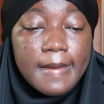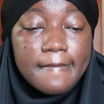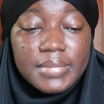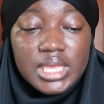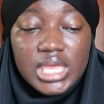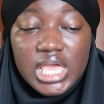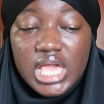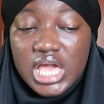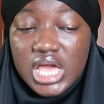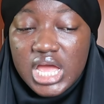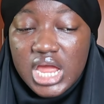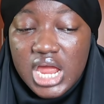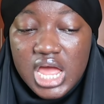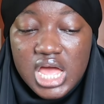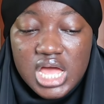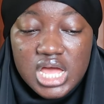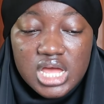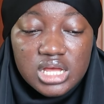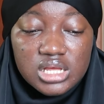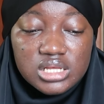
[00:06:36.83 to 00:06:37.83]

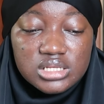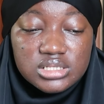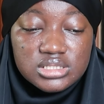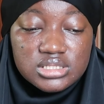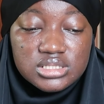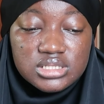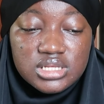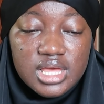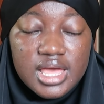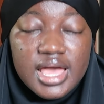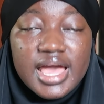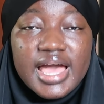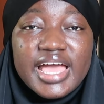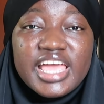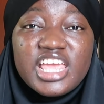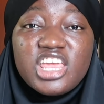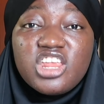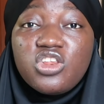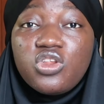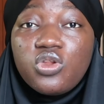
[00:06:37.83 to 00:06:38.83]
because
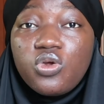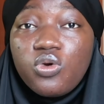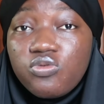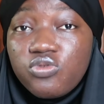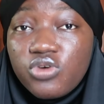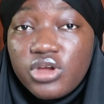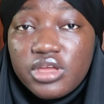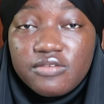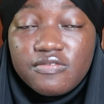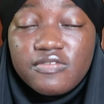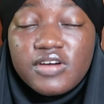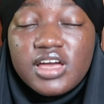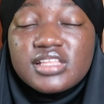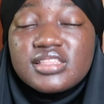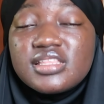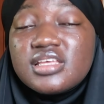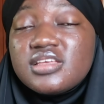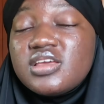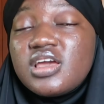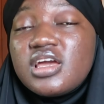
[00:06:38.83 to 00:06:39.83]
I know for a
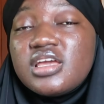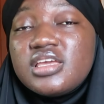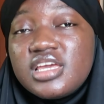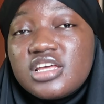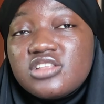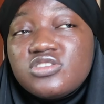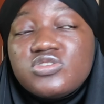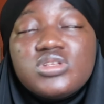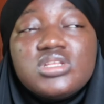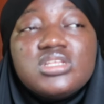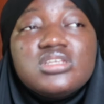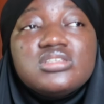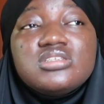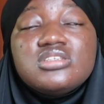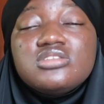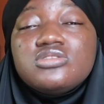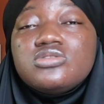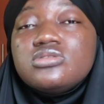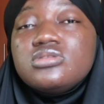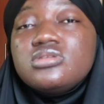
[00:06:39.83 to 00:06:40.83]
fact that you are here to
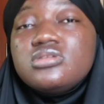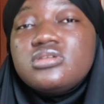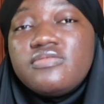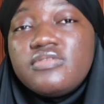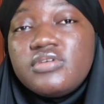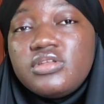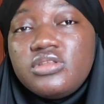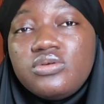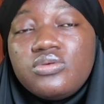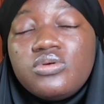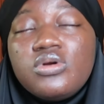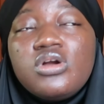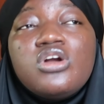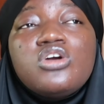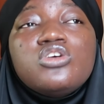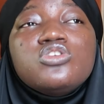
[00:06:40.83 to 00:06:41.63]
listen to the revenue.